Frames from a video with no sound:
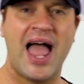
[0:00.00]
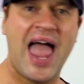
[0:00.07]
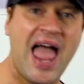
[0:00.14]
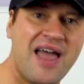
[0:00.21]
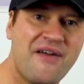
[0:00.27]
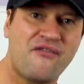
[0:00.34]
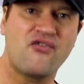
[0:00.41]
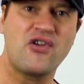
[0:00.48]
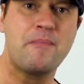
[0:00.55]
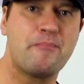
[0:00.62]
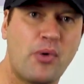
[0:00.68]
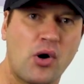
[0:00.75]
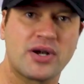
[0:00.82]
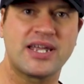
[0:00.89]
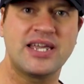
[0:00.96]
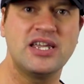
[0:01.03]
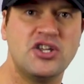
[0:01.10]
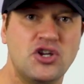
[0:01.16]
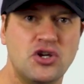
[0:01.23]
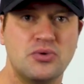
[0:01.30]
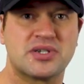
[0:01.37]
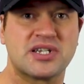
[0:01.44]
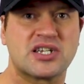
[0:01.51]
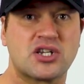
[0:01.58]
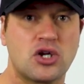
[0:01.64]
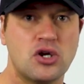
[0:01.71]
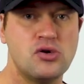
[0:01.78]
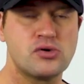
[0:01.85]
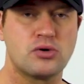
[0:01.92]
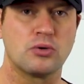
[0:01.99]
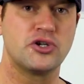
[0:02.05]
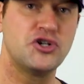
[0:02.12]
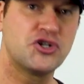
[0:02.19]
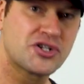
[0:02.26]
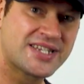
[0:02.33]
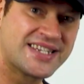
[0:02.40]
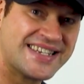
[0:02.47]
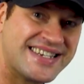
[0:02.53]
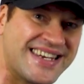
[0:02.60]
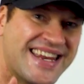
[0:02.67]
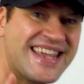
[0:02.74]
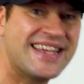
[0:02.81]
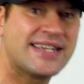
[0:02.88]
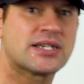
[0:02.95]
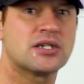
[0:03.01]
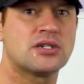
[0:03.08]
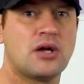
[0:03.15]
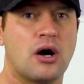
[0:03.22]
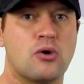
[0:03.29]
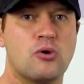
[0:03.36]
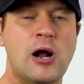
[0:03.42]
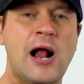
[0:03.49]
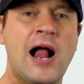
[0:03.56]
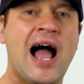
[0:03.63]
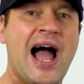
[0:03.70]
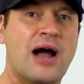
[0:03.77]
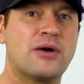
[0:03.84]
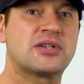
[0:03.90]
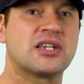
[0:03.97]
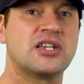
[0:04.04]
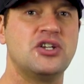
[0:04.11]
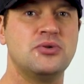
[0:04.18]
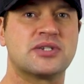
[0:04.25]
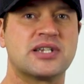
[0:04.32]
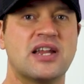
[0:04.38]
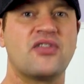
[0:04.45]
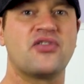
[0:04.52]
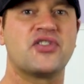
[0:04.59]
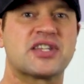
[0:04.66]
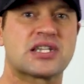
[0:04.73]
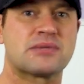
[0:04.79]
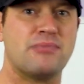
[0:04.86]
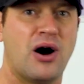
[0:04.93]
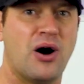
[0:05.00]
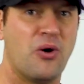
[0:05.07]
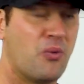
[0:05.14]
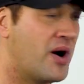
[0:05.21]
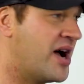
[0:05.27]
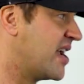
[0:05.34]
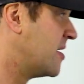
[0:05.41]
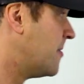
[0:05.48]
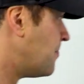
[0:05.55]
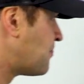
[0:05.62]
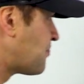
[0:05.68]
Everybody uses Google. You just need to know how to use it the smart way.